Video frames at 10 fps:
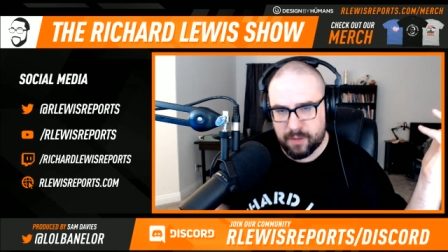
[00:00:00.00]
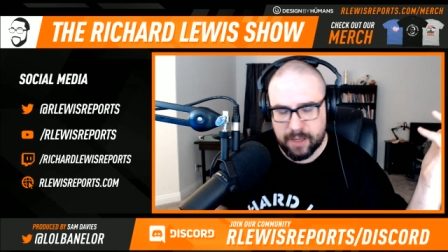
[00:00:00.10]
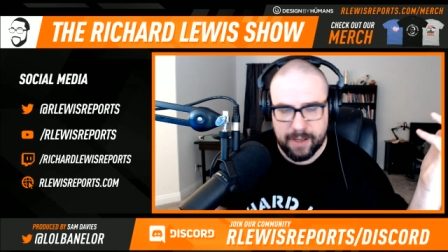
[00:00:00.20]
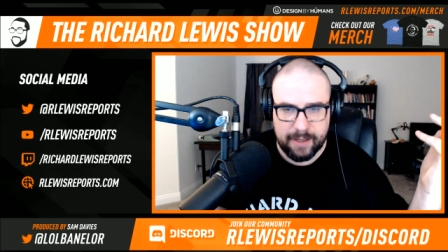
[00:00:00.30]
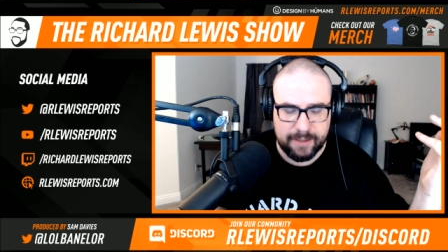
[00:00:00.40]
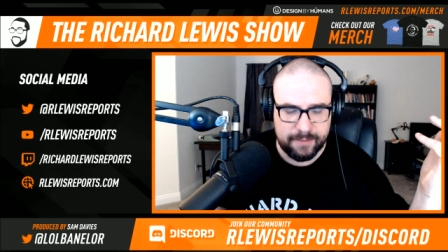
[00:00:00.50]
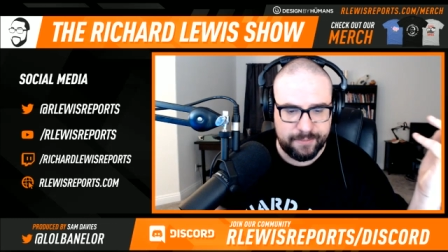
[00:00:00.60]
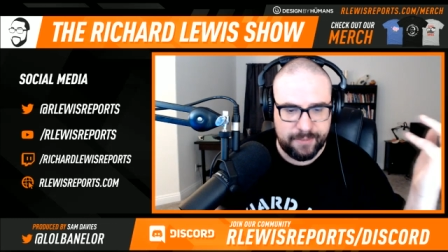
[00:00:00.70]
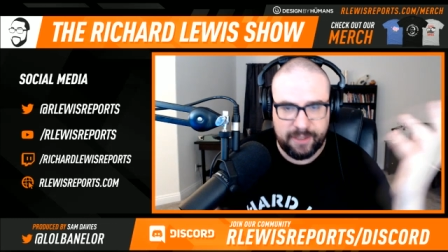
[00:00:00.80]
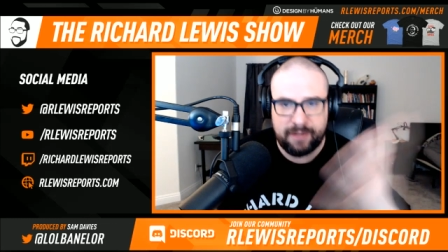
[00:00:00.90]
uh,
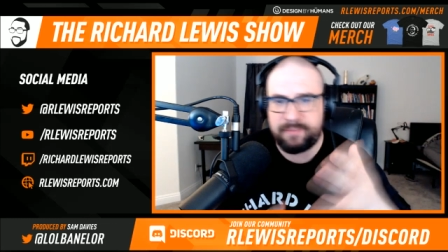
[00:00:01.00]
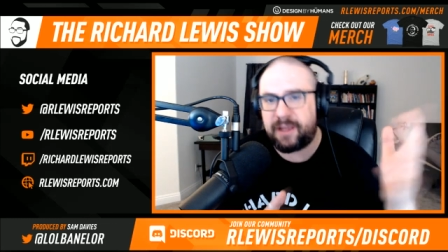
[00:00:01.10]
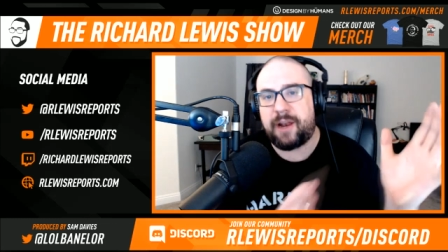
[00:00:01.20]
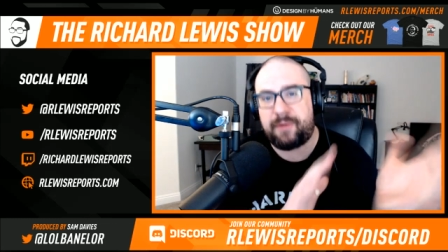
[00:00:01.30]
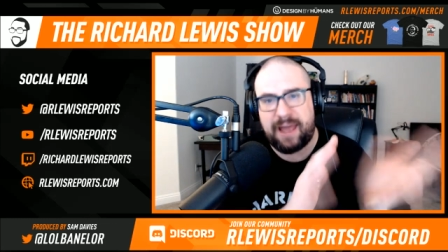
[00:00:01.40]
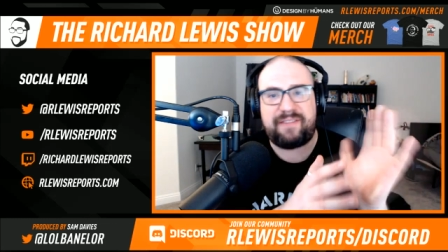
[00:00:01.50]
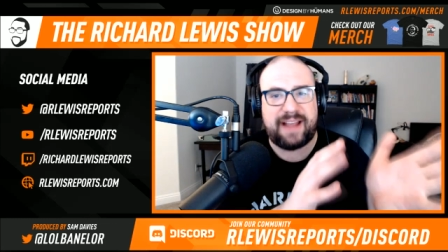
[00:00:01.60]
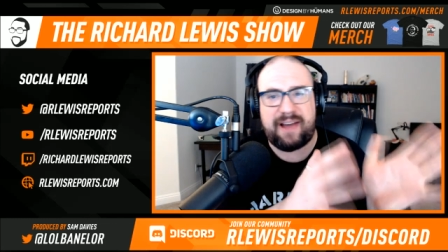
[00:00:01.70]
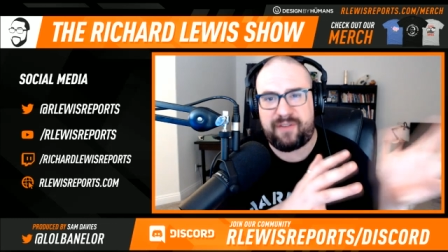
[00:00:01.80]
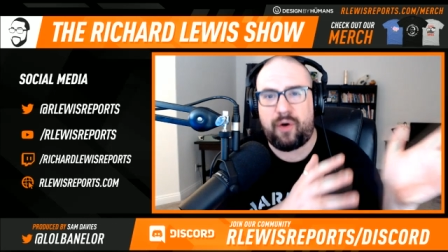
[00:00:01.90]
you know, you have to
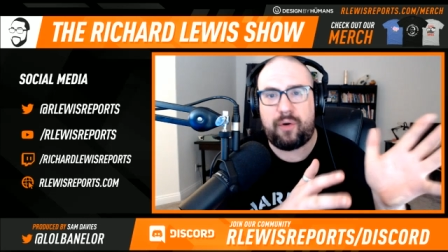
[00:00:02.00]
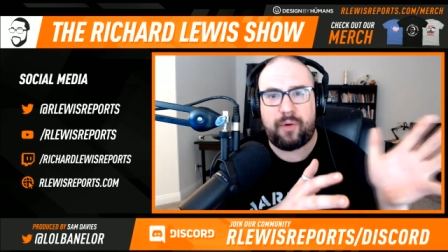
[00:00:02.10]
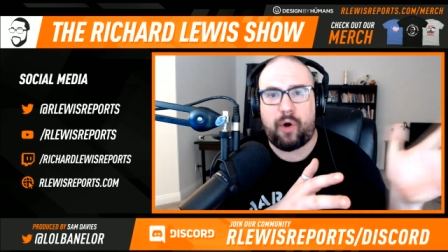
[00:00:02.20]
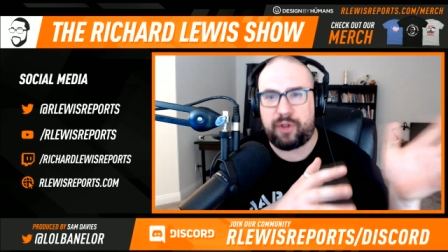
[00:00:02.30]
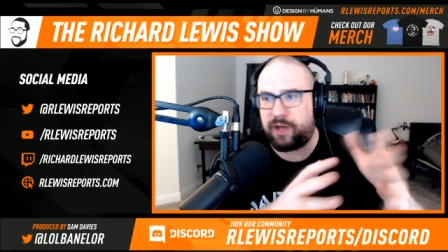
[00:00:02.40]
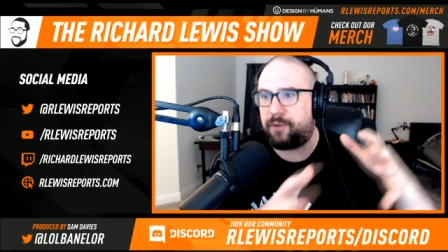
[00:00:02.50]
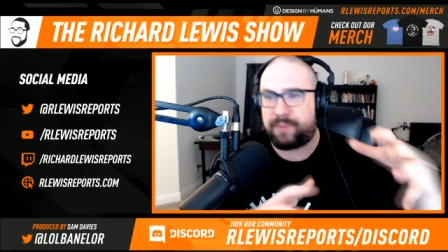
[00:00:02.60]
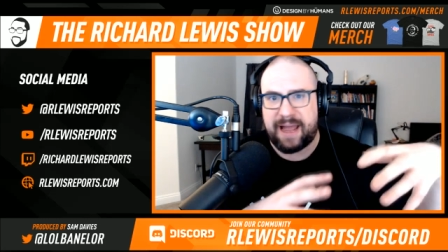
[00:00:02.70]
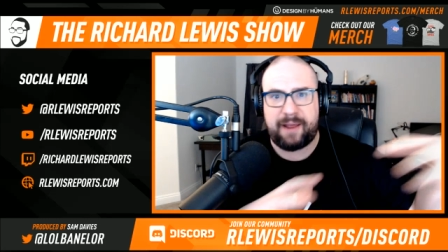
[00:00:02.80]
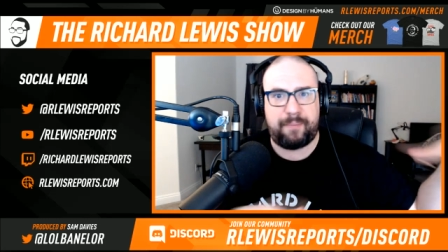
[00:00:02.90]
have your, all your
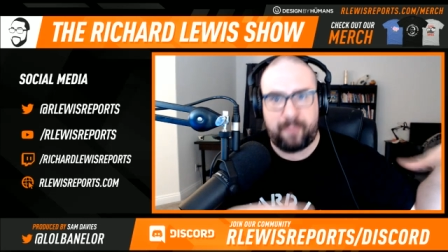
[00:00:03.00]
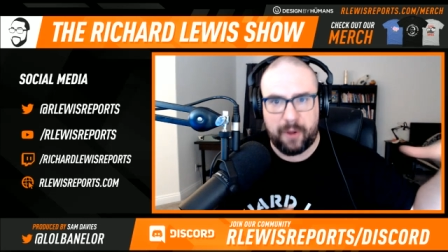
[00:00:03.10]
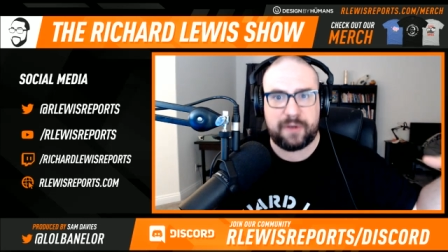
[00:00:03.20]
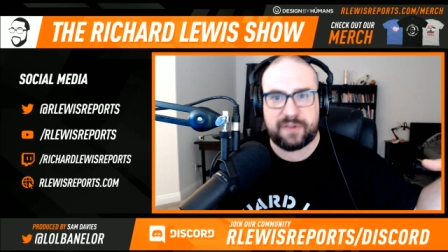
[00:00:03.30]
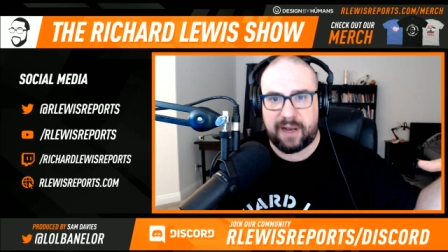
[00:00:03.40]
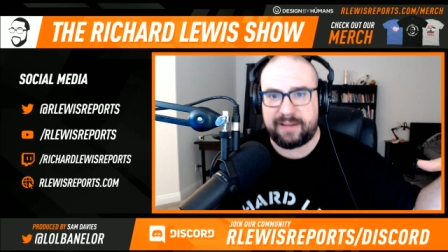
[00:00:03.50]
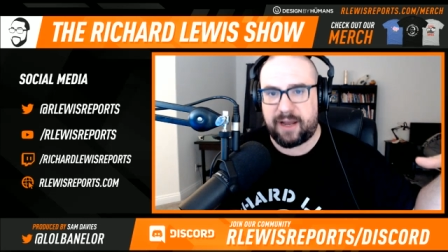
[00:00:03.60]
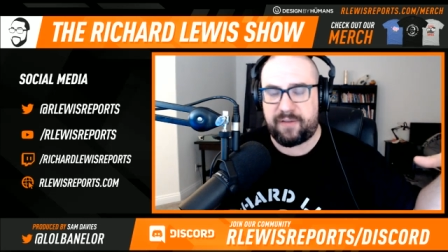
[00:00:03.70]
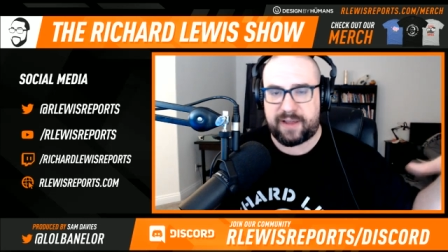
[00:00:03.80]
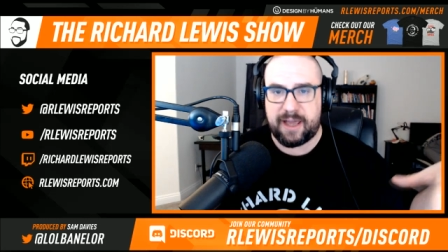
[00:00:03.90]
kind of personal
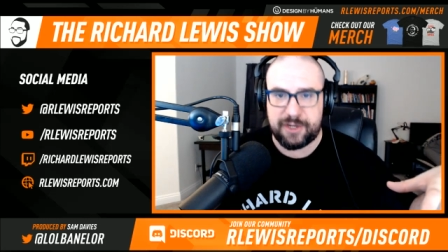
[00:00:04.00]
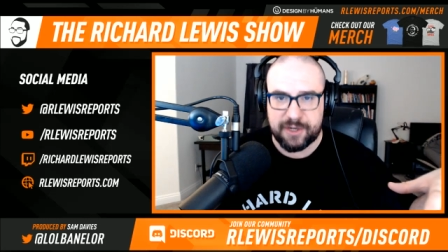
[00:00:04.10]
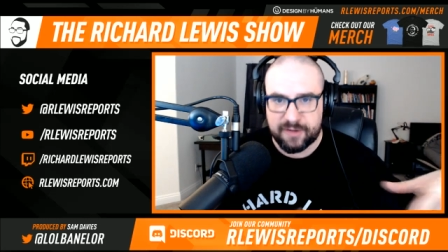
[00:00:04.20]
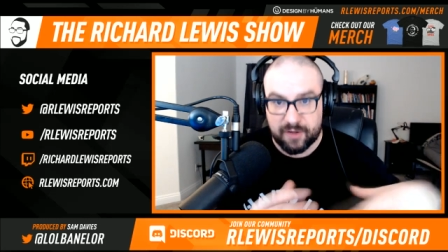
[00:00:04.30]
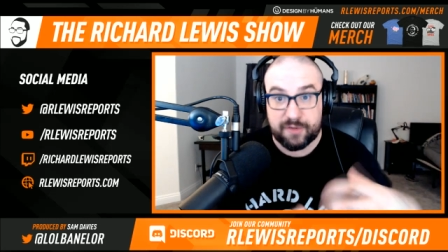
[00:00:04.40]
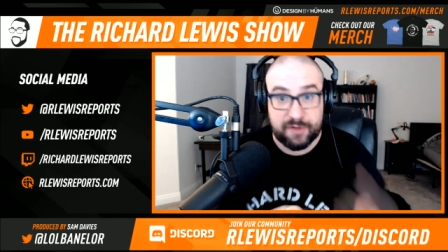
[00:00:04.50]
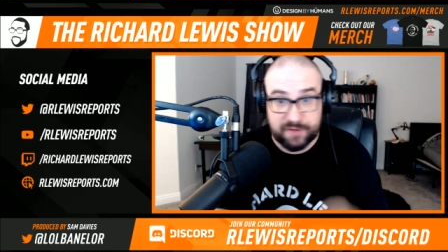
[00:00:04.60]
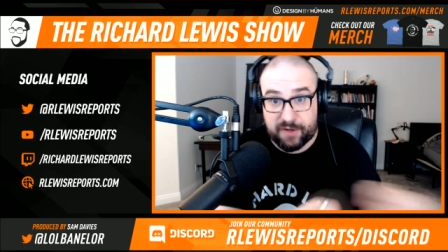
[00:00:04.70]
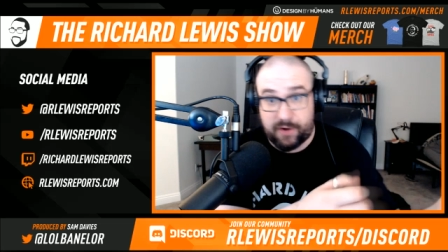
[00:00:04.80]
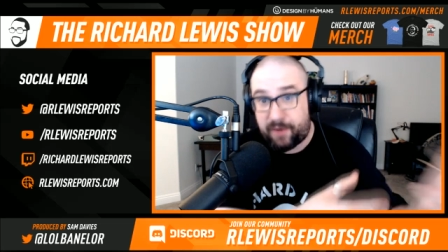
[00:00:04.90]
identification and social
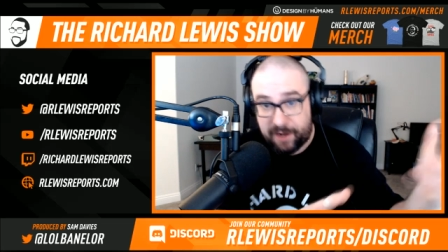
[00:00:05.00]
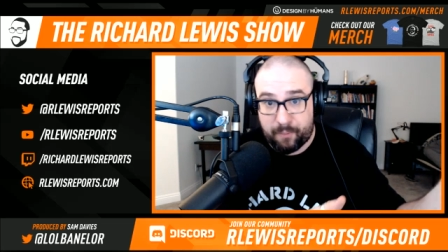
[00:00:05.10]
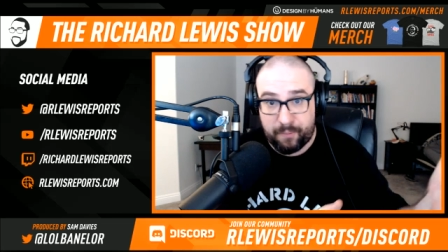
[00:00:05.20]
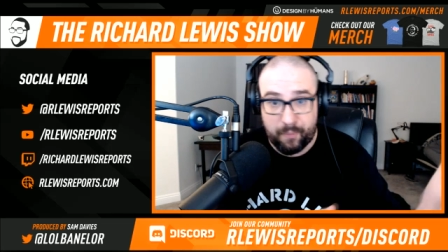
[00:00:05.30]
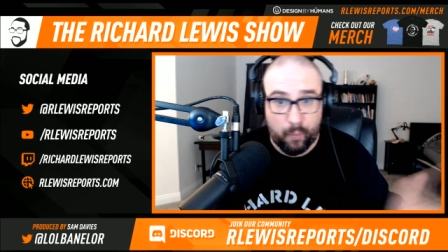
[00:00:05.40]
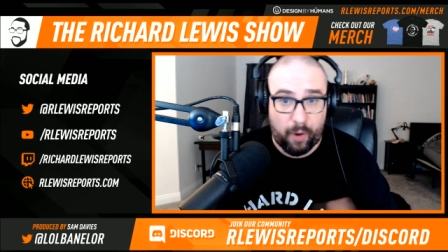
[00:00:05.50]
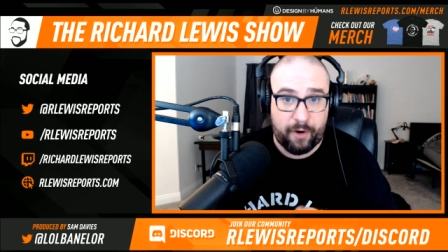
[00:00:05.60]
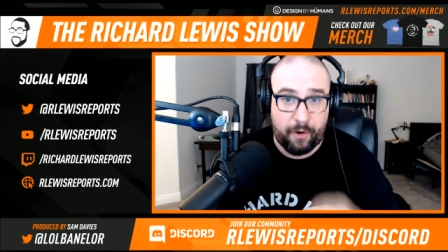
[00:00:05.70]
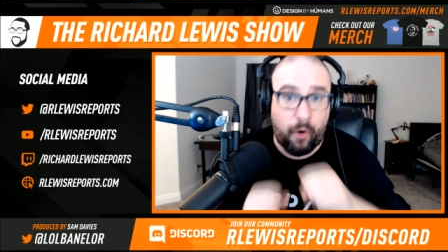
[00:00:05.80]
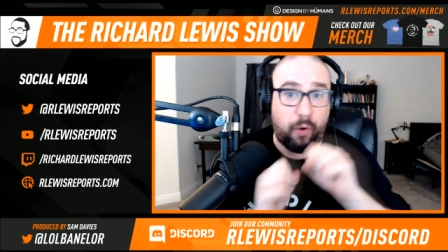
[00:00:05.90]
security and
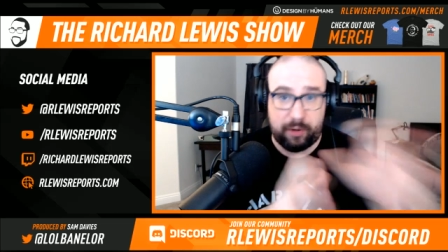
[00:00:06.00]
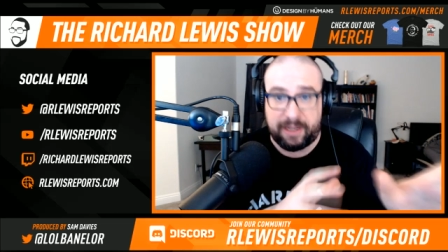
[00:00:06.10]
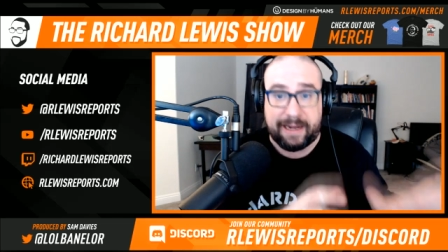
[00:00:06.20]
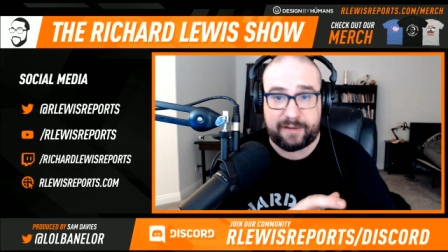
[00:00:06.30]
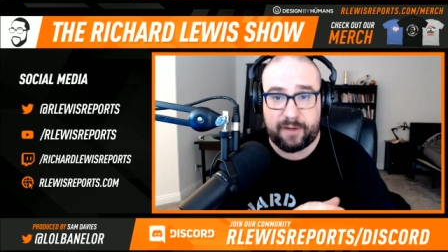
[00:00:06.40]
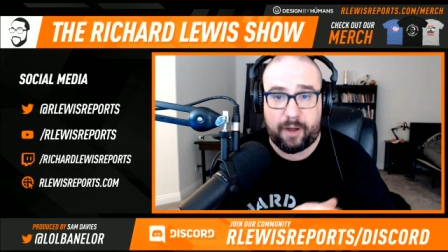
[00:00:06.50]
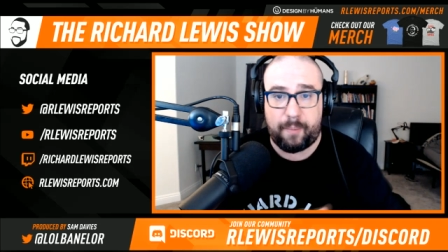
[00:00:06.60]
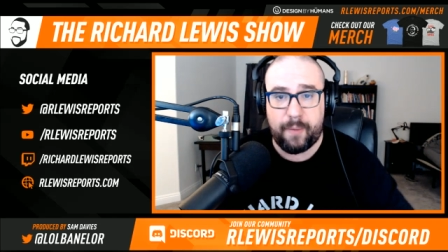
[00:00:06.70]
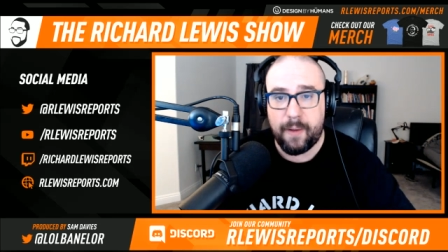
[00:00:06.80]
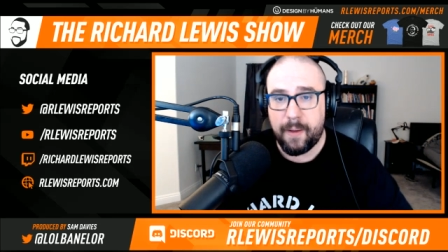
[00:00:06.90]
whatnot all linked
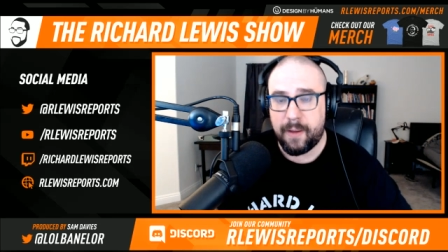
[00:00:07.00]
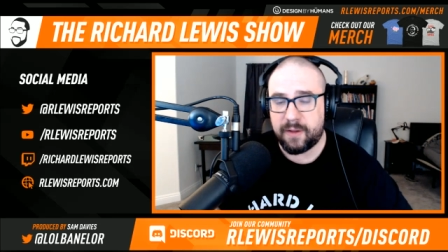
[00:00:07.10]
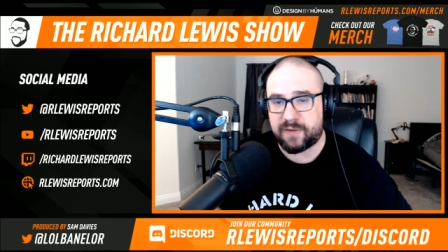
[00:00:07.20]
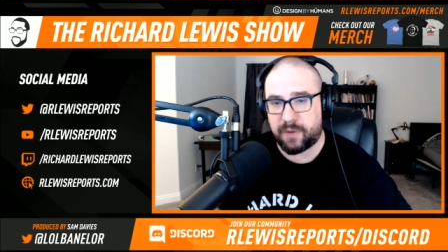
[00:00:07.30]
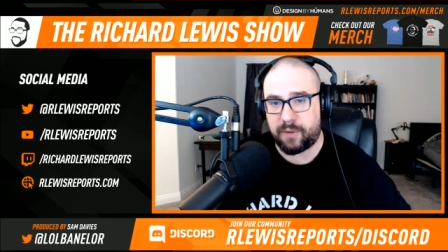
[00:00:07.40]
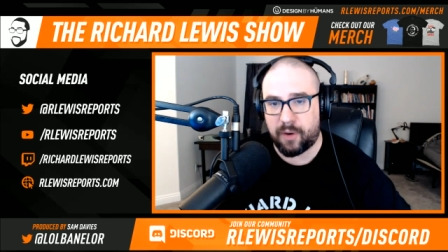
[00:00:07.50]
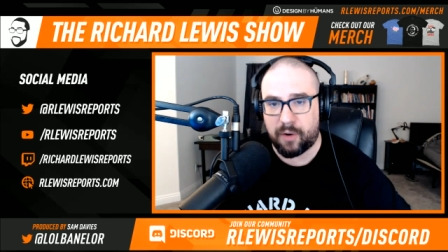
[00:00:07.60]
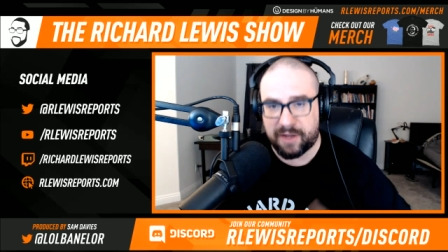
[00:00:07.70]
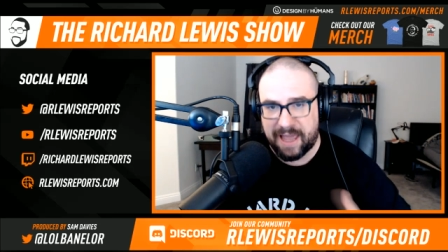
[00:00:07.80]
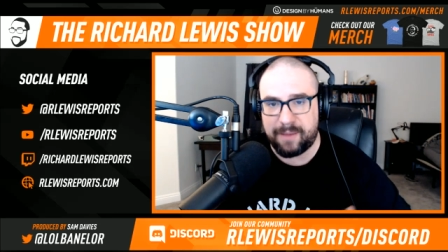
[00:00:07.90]
up to
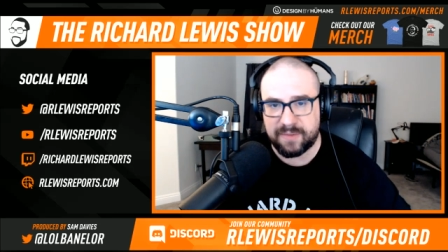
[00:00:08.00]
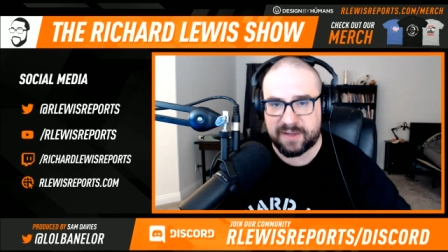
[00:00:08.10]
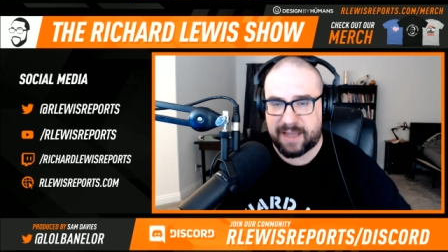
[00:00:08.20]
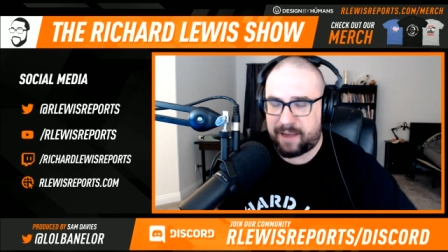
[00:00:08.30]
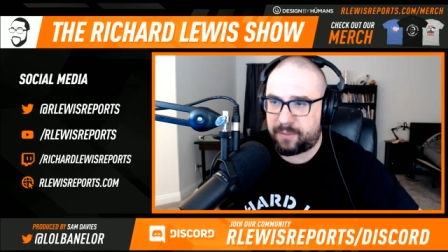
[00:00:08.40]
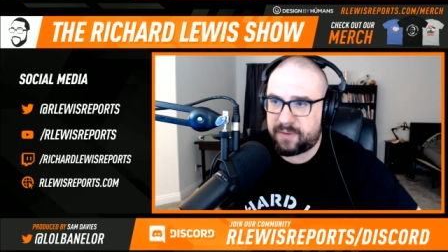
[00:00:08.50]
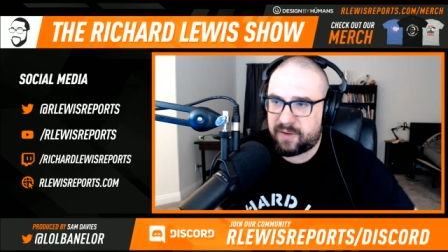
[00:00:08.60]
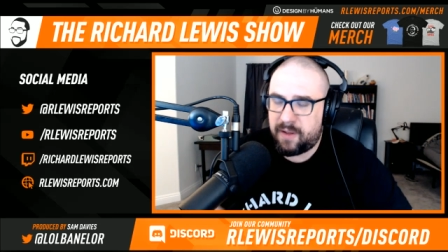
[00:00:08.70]
your games account